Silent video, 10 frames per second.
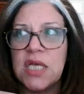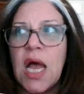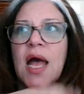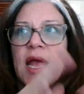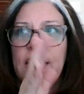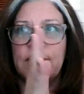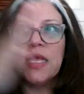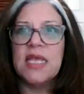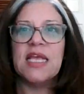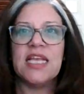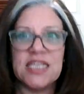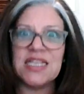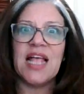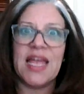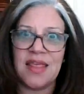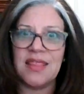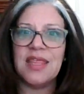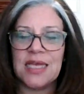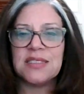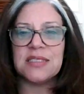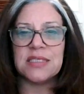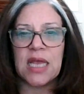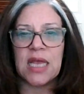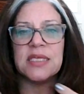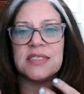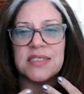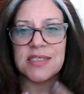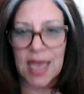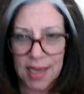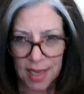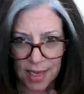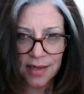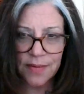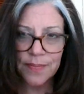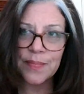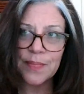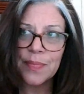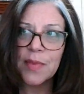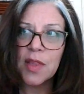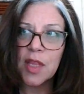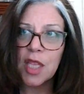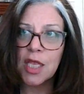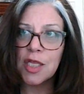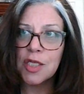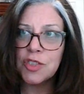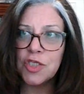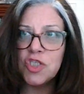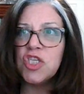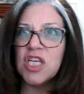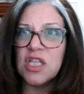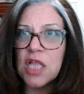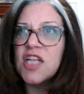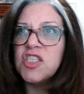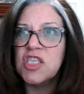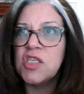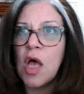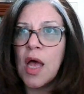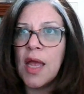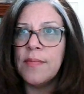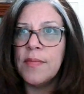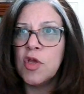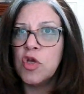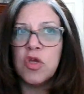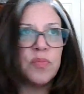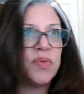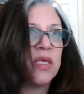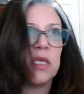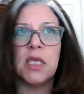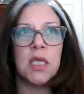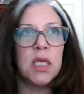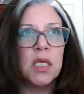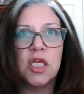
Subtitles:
time is like this, like a second to geologic time could be